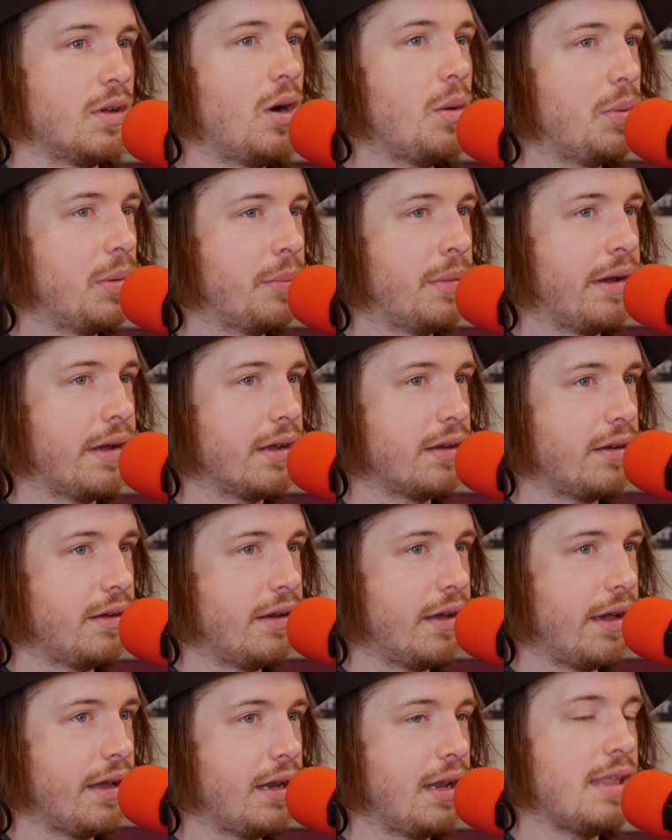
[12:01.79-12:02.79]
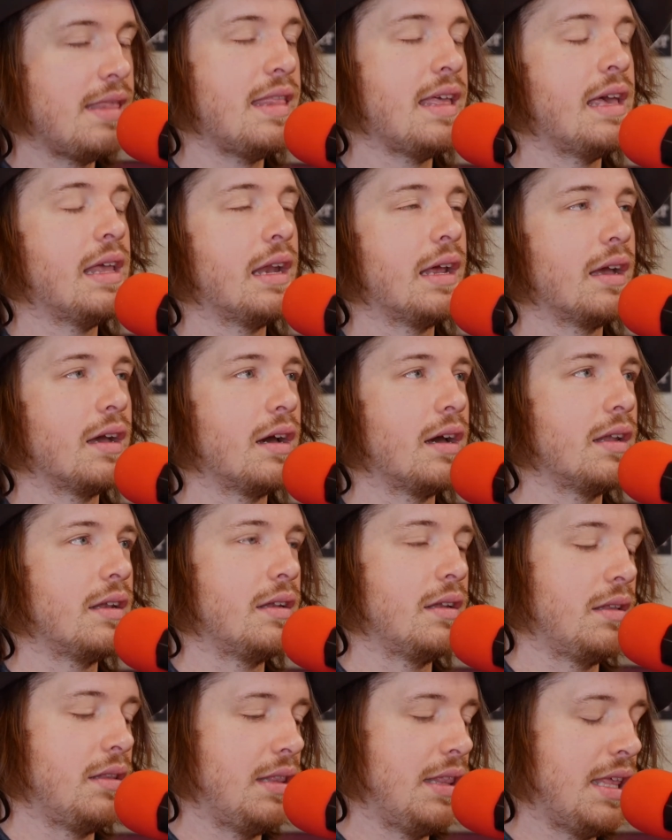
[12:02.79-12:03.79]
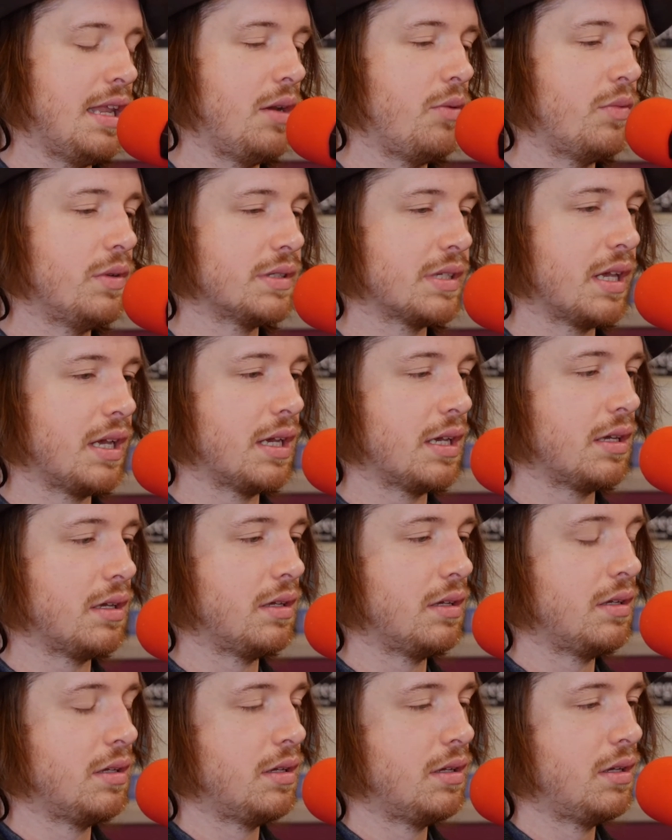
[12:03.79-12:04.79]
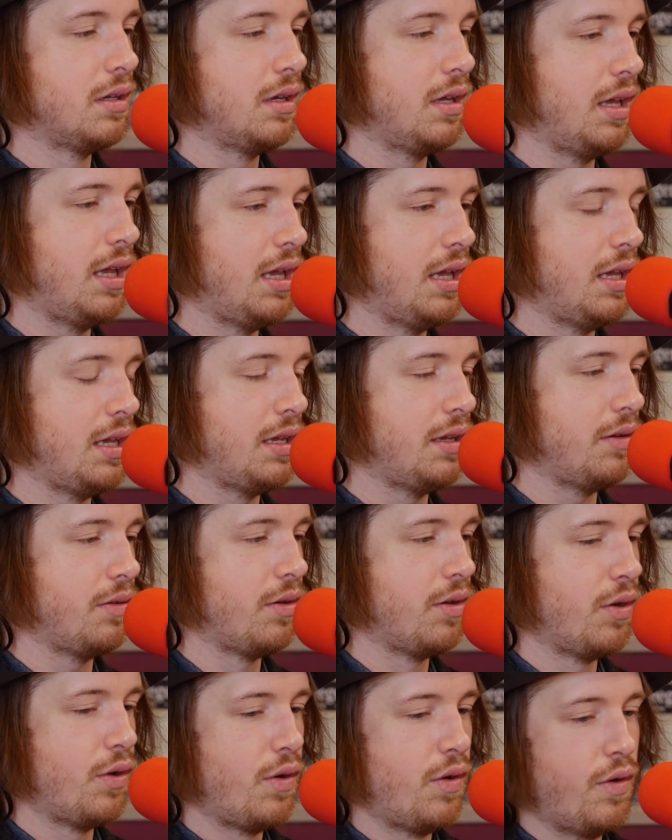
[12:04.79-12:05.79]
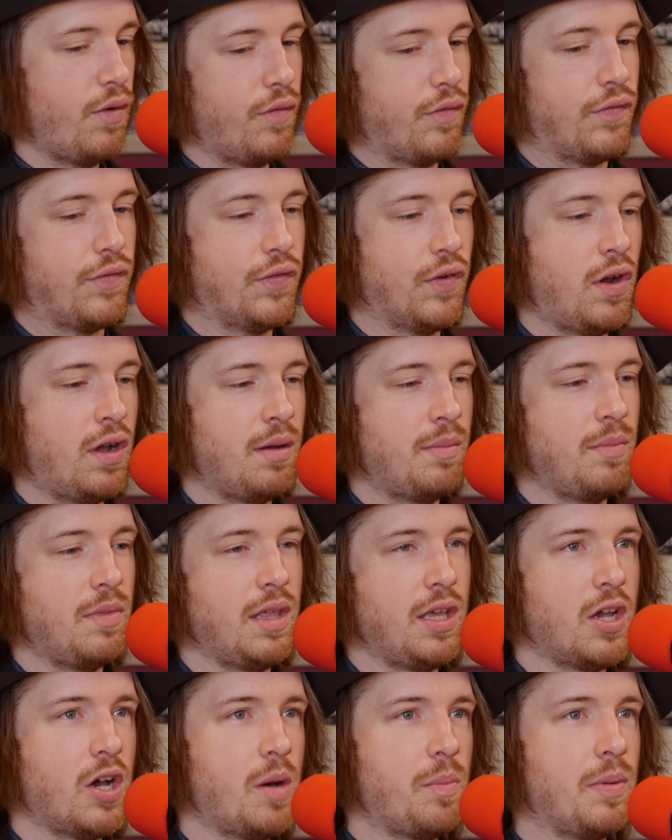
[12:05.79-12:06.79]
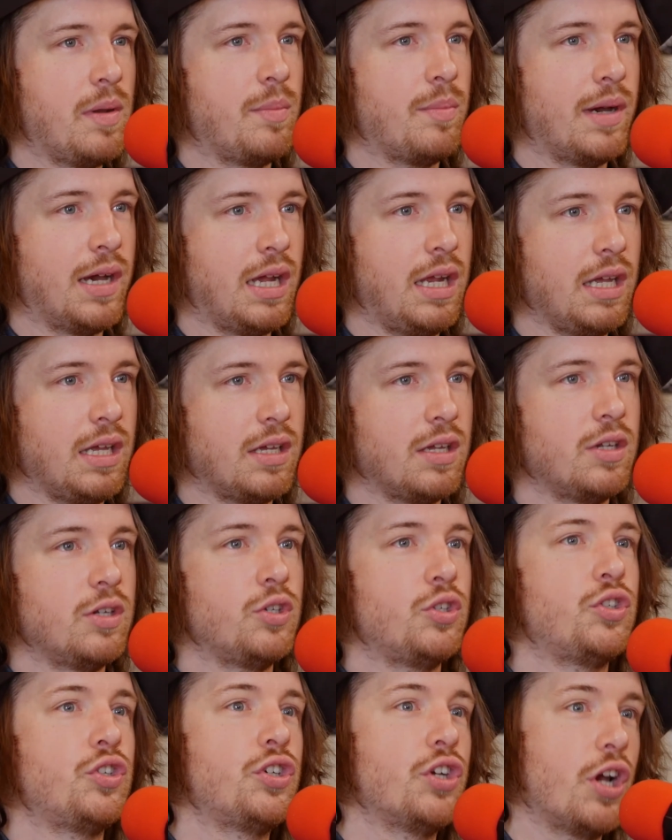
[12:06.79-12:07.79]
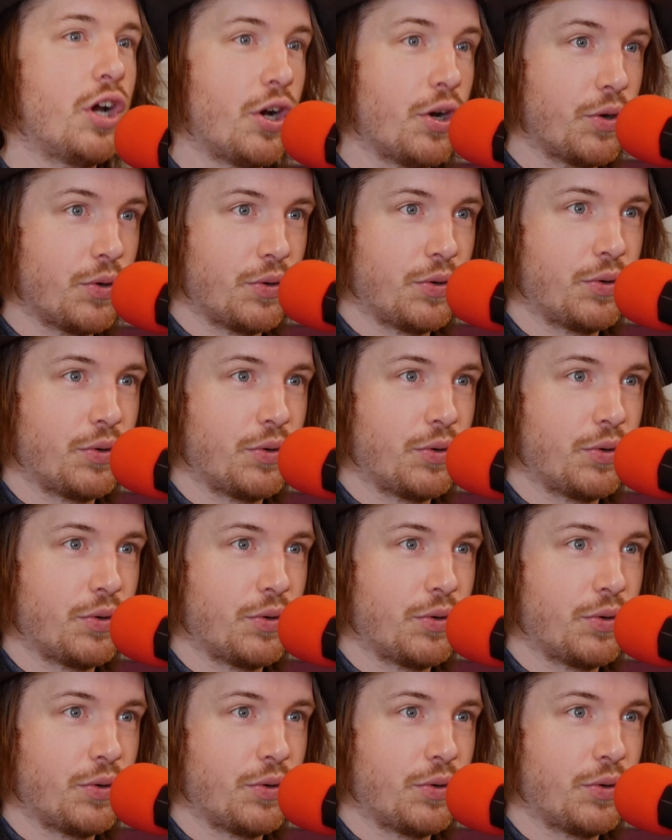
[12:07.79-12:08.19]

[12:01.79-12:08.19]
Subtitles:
mic night, and then it was like a from the open mic show.